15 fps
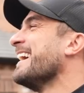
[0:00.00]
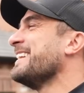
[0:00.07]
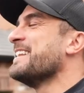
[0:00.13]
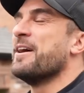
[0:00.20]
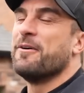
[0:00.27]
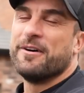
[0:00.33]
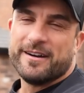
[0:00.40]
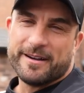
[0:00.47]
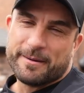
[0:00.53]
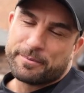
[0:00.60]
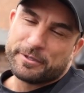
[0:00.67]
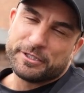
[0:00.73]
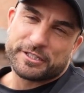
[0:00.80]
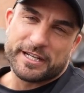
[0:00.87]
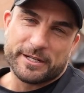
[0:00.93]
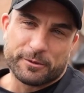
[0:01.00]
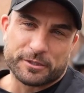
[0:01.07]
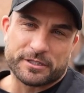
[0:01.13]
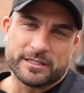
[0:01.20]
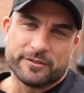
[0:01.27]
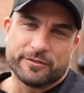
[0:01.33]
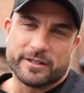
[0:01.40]
Now, I appreciate you
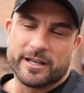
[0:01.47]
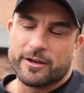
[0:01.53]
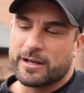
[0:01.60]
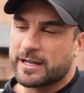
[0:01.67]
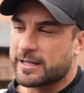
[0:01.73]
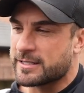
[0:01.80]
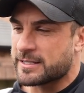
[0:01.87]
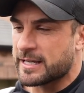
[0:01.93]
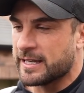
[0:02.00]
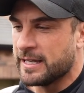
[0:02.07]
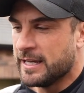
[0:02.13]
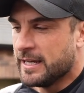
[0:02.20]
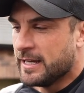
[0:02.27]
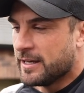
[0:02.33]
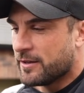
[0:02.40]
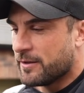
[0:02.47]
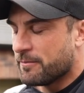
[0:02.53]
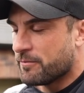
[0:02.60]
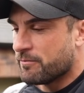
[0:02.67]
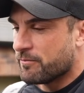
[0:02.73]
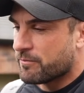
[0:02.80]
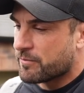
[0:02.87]
watching the video. Like I say,
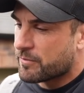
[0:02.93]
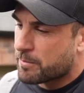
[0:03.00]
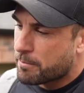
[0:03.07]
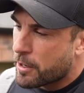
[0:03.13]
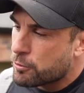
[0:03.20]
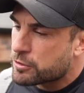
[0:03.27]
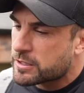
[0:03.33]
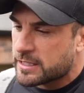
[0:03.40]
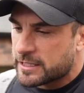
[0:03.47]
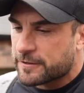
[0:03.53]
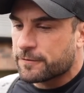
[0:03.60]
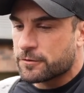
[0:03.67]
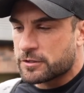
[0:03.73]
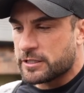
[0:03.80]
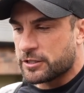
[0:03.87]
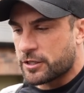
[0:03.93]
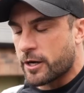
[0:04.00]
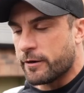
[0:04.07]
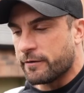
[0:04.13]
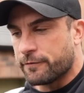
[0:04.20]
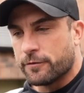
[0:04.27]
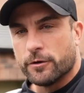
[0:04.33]
most of this footage
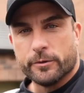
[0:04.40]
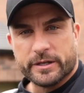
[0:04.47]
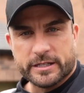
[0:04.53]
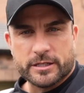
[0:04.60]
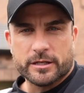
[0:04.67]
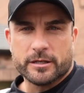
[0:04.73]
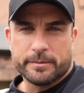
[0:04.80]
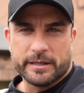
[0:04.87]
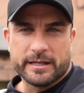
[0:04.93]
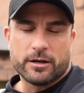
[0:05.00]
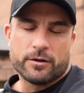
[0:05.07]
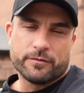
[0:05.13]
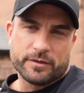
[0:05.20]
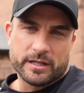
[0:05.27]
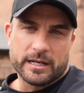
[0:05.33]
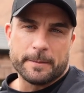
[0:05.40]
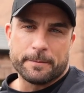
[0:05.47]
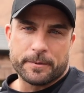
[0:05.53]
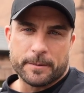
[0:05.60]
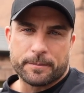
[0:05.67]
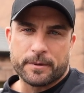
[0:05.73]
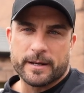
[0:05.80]
going forward is going to be of the
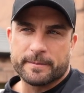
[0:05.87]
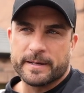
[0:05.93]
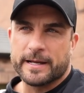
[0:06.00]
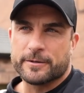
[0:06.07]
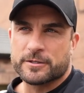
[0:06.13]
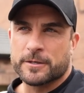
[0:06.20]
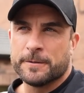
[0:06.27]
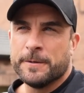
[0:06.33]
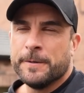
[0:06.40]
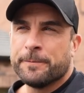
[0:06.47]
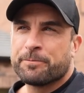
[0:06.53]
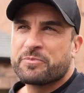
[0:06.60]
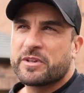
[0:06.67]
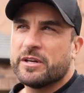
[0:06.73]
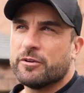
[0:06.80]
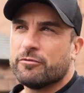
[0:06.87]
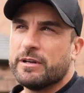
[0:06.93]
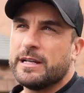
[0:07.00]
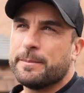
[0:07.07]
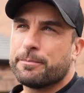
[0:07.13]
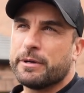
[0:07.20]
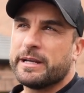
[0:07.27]
Olympia prep now. So I'm going to
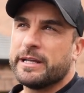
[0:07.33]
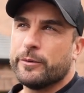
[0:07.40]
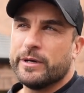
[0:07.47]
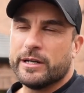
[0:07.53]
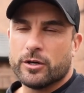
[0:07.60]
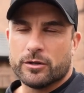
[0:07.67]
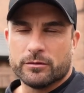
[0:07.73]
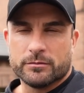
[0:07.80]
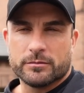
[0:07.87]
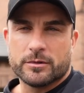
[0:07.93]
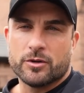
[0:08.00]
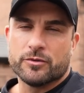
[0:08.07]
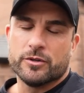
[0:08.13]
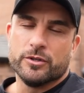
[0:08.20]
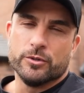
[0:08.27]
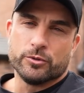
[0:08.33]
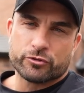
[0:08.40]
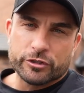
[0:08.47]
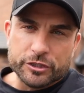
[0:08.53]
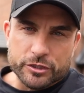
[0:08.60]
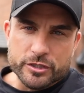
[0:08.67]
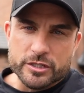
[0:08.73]
really bring you in on the
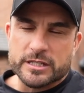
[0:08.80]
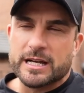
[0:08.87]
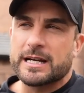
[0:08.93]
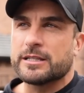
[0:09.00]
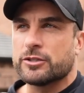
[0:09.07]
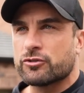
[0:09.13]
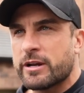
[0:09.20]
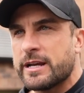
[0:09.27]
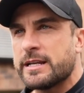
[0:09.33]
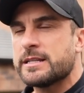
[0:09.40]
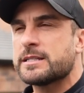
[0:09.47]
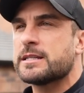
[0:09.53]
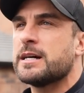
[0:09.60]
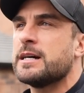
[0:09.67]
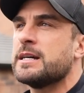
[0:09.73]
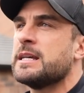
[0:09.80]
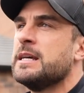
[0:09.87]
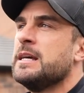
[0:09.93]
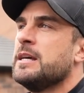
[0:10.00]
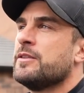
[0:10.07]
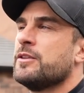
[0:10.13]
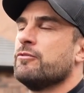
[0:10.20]
nutrition side, the training side,
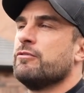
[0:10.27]
the